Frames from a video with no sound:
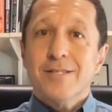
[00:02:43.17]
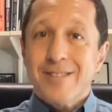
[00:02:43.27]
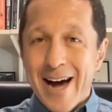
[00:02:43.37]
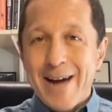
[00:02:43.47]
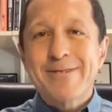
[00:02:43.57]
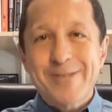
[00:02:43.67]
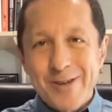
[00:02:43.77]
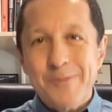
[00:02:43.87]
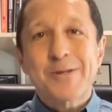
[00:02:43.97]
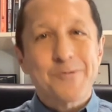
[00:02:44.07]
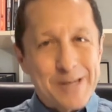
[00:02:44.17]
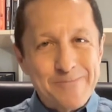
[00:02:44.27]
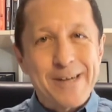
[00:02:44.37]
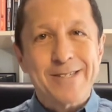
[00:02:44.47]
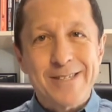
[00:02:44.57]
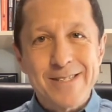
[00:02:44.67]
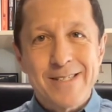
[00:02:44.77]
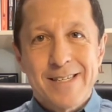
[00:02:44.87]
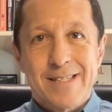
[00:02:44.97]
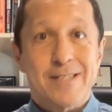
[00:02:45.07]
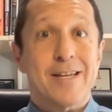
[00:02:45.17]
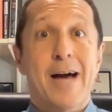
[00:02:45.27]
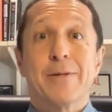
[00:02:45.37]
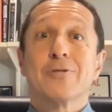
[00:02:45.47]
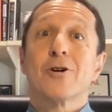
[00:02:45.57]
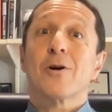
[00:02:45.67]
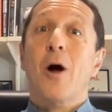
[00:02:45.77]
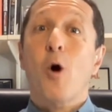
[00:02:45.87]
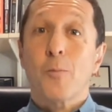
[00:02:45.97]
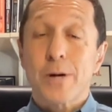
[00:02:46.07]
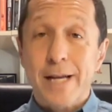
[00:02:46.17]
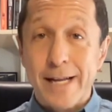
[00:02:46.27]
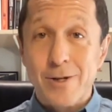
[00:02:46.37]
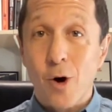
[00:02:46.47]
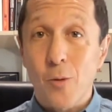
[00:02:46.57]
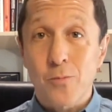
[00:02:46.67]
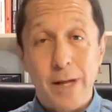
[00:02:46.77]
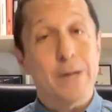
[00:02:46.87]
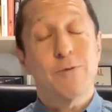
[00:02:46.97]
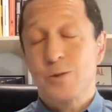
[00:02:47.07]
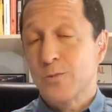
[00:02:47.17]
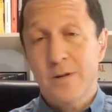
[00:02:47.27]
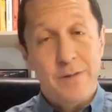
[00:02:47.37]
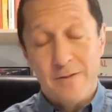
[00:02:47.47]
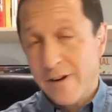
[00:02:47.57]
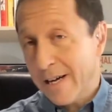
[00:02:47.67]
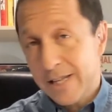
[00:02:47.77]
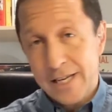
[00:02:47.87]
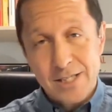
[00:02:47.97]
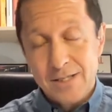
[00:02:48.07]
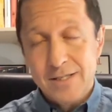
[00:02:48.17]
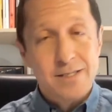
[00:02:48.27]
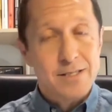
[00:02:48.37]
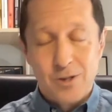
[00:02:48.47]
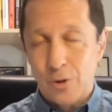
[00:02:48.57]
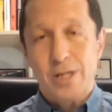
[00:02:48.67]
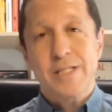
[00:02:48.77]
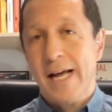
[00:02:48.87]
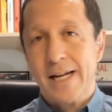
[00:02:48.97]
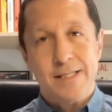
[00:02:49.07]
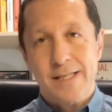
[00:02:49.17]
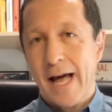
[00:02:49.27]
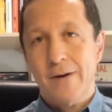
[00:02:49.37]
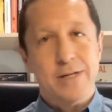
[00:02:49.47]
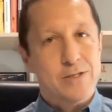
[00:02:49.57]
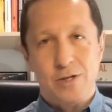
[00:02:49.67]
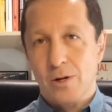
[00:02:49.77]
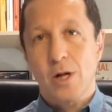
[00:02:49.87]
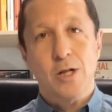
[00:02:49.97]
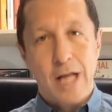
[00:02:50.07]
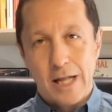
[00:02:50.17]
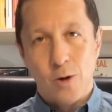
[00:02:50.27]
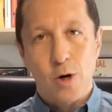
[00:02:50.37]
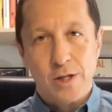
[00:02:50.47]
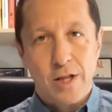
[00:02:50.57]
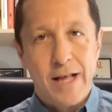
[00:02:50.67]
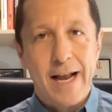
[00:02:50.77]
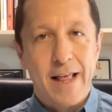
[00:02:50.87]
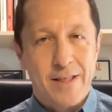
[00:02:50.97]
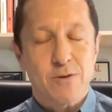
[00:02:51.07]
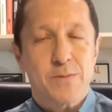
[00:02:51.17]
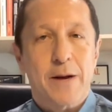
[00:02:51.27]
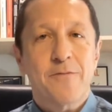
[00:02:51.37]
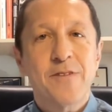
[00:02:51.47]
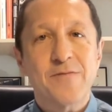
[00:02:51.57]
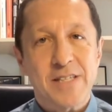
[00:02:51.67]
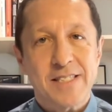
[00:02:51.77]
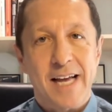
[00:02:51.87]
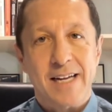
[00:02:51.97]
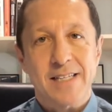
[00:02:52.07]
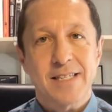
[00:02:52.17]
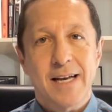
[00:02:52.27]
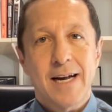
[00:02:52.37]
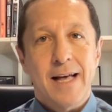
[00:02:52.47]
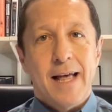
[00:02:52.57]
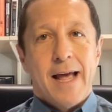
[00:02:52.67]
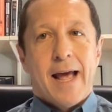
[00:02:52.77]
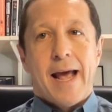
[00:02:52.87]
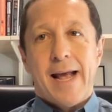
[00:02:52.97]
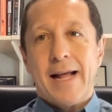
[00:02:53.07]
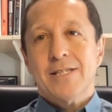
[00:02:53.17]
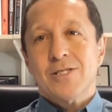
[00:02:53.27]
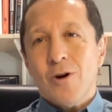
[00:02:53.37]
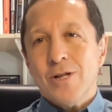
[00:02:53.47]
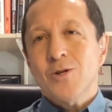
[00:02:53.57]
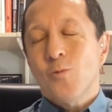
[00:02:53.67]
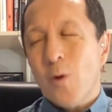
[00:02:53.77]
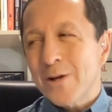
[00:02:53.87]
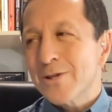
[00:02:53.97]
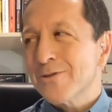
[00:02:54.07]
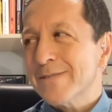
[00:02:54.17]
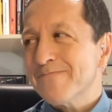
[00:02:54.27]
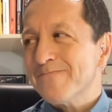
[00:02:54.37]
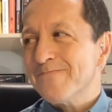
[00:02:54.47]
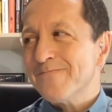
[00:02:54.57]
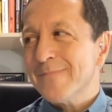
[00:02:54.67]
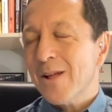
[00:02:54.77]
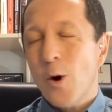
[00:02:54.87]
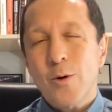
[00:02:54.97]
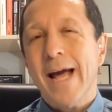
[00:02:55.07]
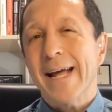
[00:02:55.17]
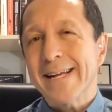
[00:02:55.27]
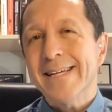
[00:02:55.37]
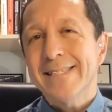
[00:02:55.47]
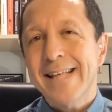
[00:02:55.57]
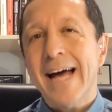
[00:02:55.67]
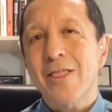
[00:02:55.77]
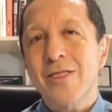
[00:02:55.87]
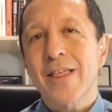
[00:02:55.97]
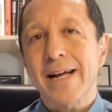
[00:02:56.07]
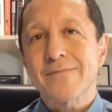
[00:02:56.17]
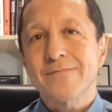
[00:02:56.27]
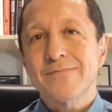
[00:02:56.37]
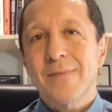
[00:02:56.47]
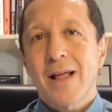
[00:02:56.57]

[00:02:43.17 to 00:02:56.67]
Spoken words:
the time it took between pitches, the time it took Harper to get to home plate, which would have been a violation. It's 30 seconds now. He took a lot longer than that. I think it was about 50 seconds. And I started to wonder, okay, is that a thing?